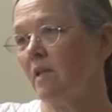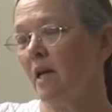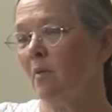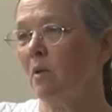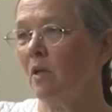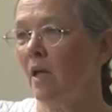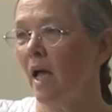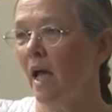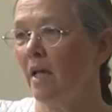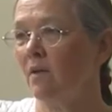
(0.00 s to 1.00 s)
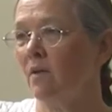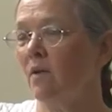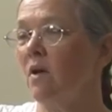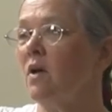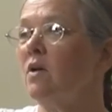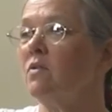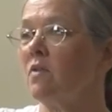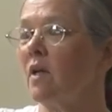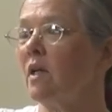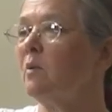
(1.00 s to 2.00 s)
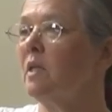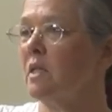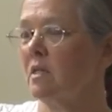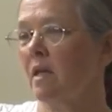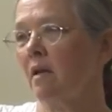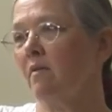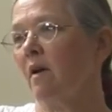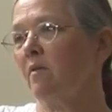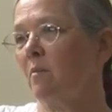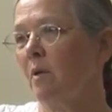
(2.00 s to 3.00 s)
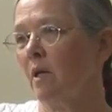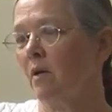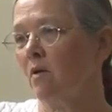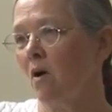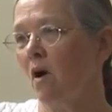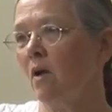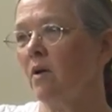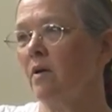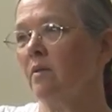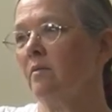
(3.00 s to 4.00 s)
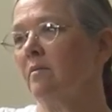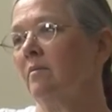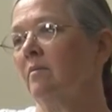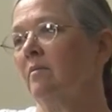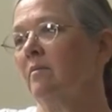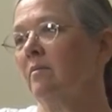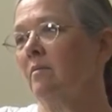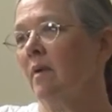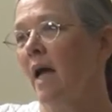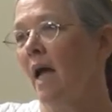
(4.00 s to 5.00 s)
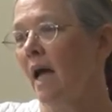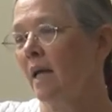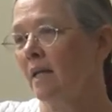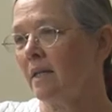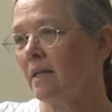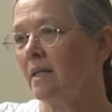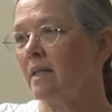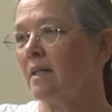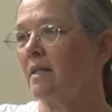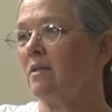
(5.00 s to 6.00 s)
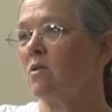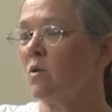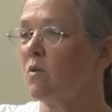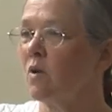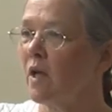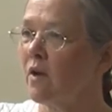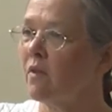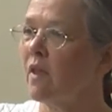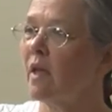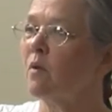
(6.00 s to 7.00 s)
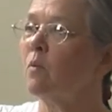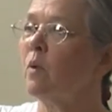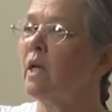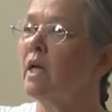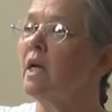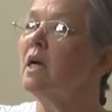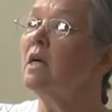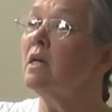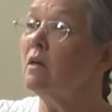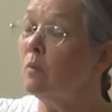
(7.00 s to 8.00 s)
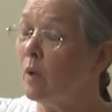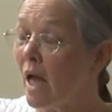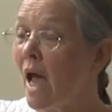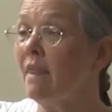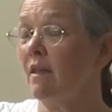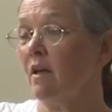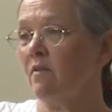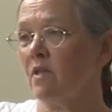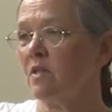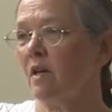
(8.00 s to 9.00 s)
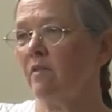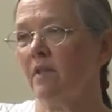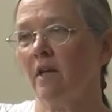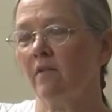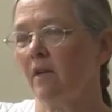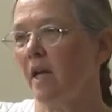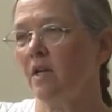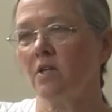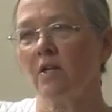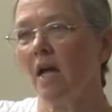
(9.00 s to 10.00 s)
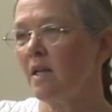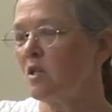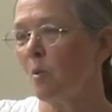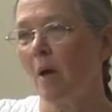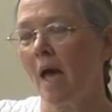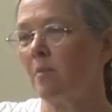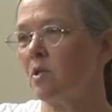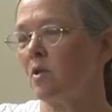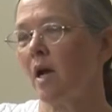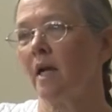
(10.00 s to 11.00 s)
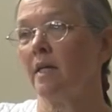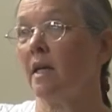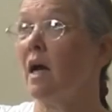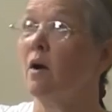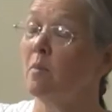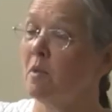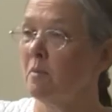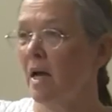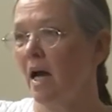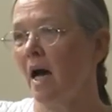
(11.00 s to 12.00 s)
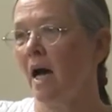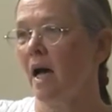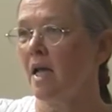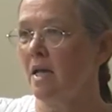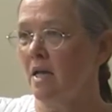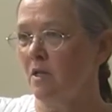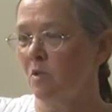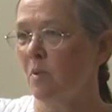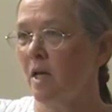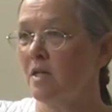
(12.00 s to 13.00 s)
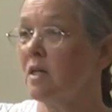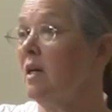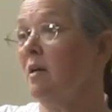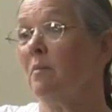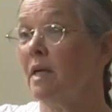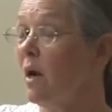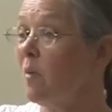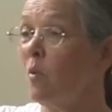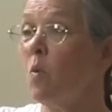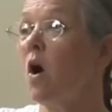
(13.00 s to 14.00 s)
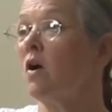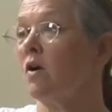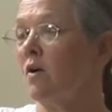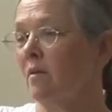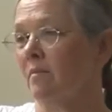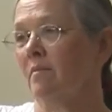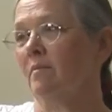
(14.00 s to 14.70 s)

a table and suddenly we disidentify from being a crawler, and sooner or later then what I think of as self-identification, not some abstract, now I'm in my I space, but now I'm a walker.